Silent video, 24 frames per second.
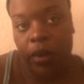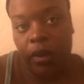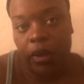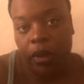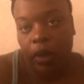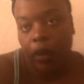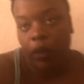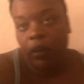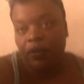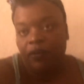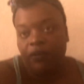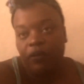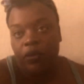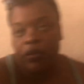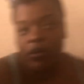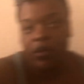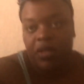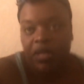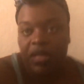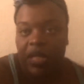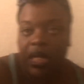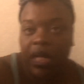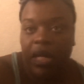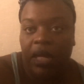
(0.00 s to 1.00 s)
So if you
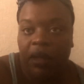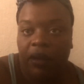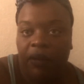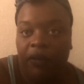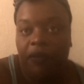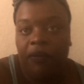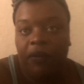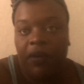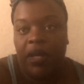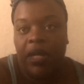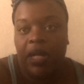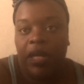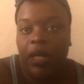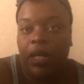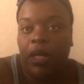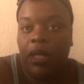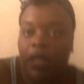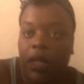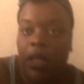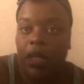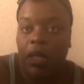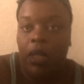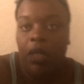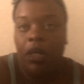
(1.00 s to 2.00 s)
see a
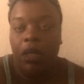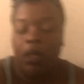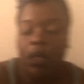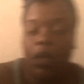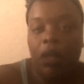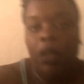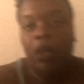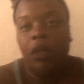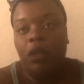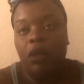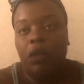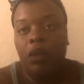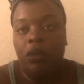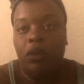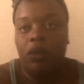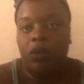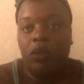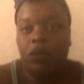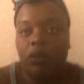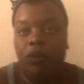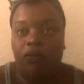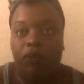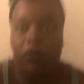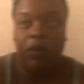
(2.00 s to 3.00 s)
funny
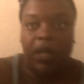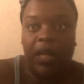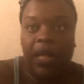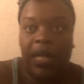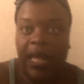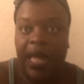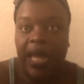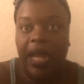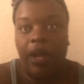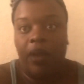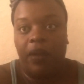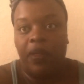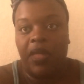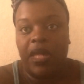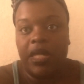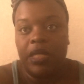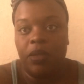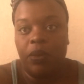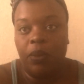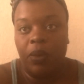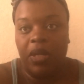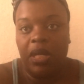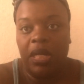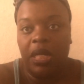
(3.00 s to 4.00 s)
glare,
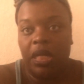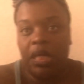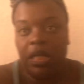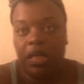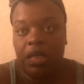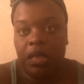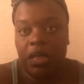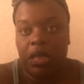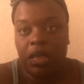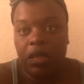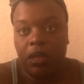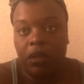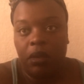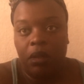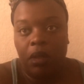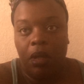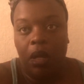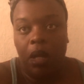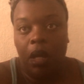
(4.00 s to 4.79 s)
that's what it is.